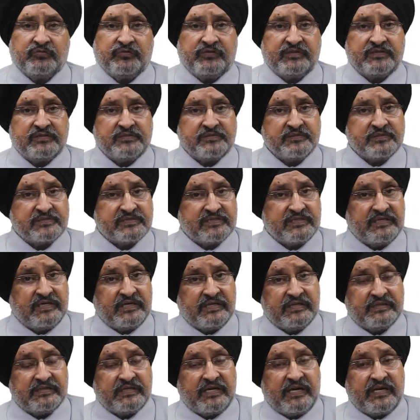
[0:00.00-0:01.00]
will be
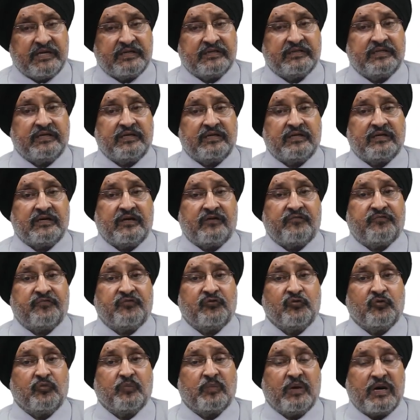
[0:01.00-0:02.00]
seeing that there are
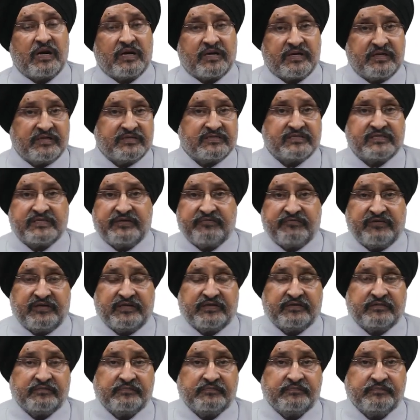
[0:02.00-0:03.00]
few markings
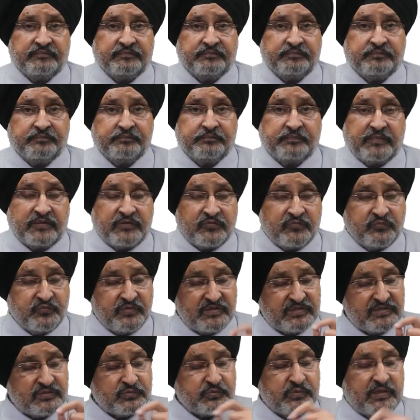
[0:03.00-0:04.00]
given. But
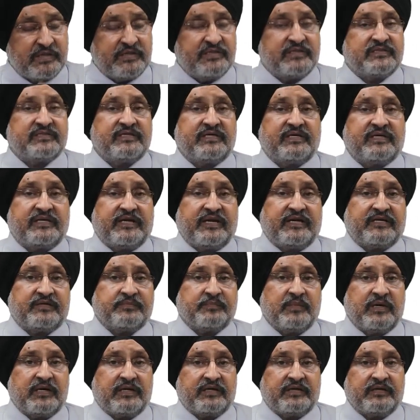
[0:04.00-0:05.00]
which one is the correct
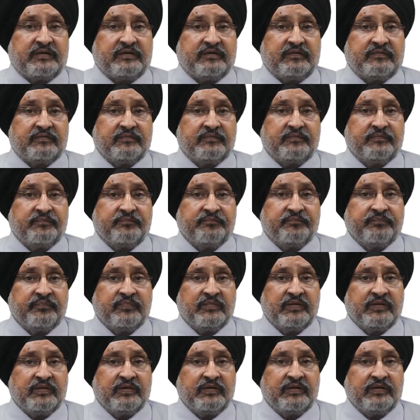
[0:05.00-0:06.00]
marking?
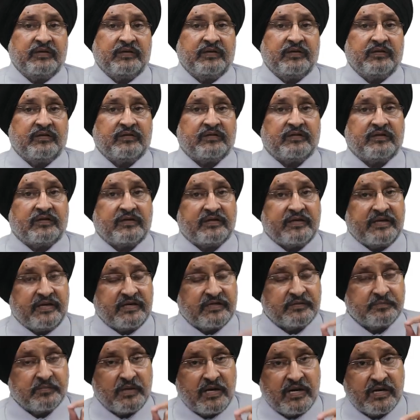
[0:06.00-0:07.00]
The
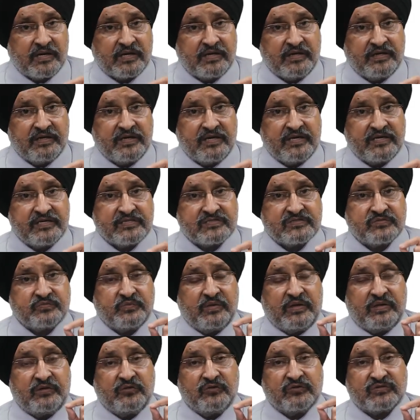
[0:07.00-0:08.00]
correct marking is
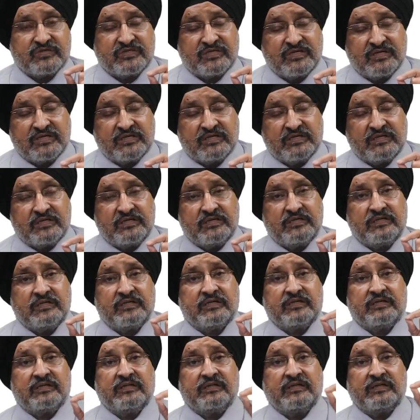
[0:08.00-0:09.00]
when you circle,
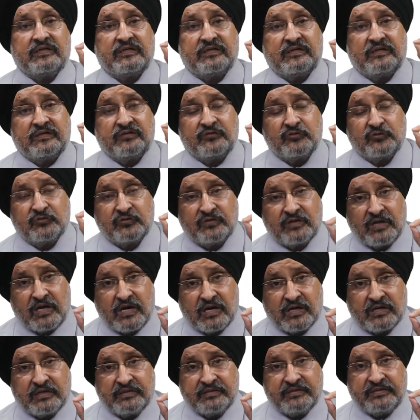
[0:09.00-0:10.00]
you
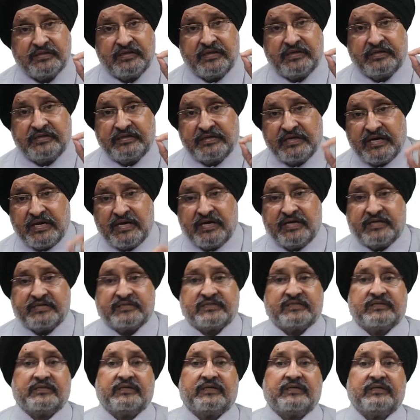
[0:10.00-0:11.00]
darken the entire
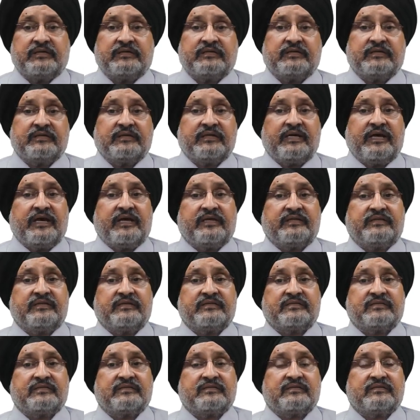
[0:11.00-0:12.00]
circle like
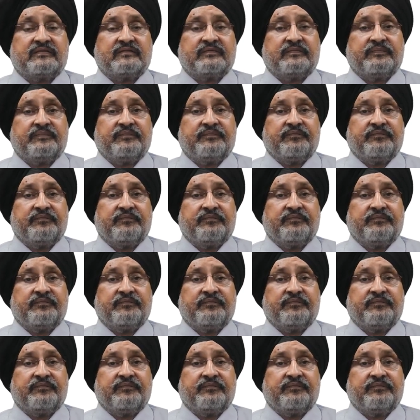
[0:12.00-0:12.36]
this.